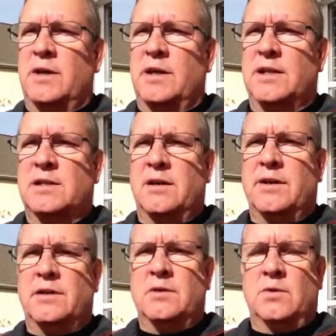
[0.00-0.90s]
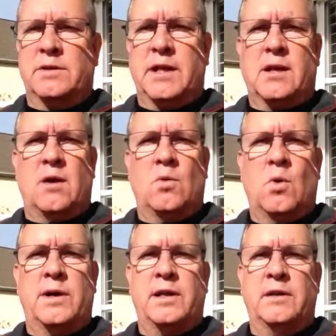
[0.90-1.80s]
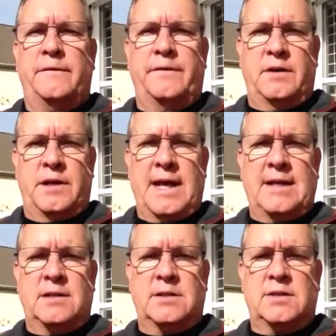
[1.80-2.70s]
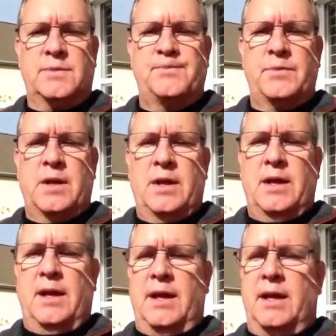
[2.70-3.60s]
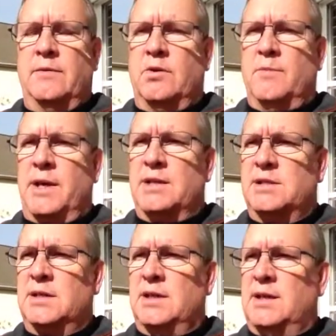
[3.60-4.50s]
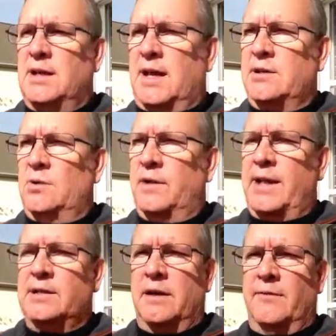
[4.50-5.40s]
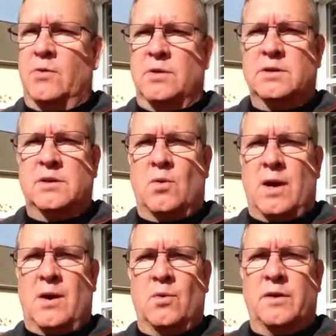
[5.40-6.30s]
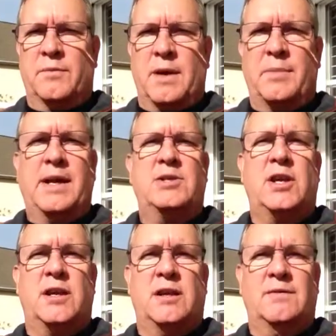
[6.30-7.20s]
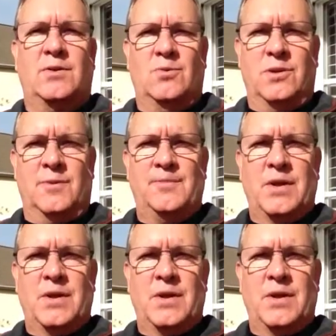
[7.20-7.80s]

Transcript: In Excel, they do what they call what-if analysis. And you may see I do that every once in a while with my paycheck, if you will.